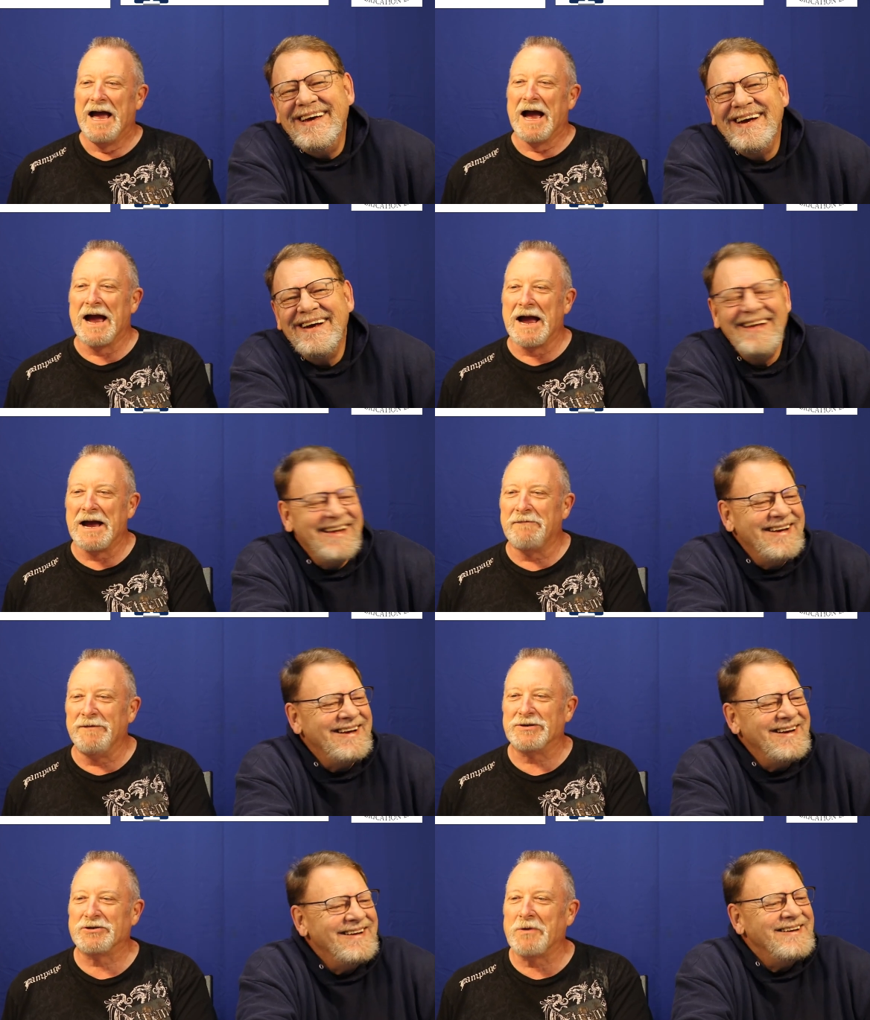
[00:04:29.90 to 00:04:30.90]
Speaker 1: uh, if
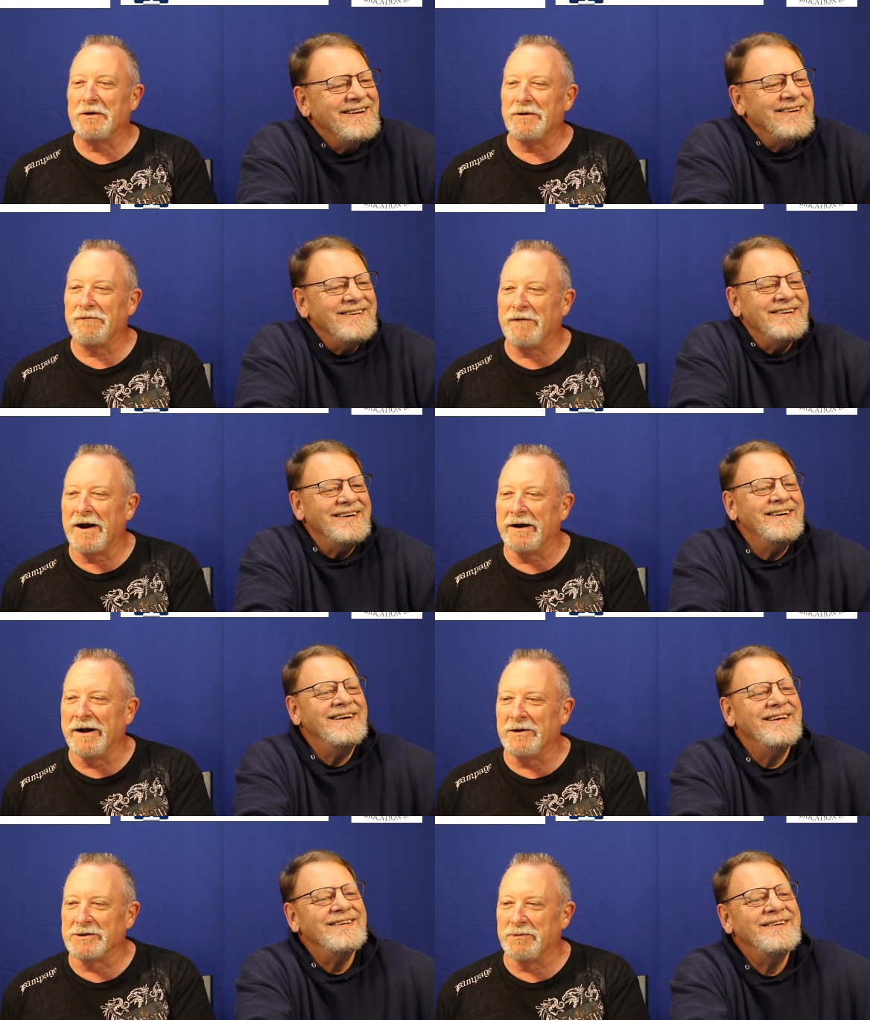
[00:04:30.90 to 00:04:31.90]
you struggle to find an
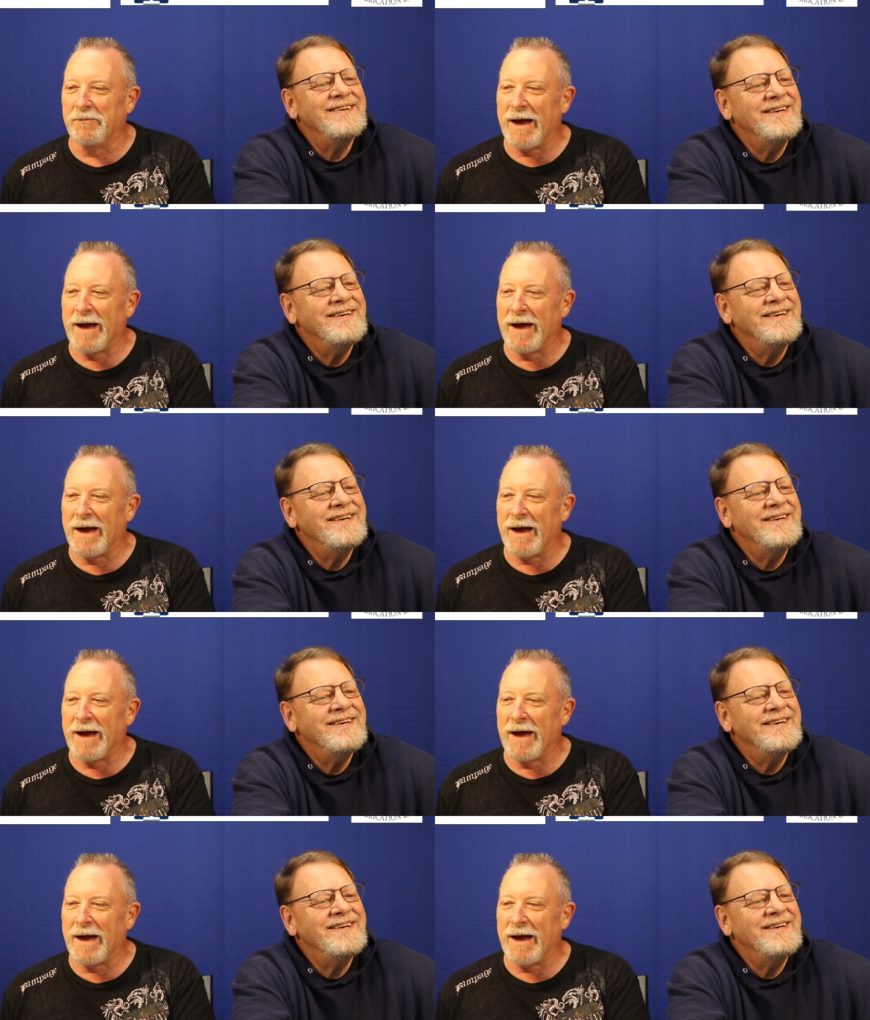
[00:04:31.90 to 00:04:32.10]
eligible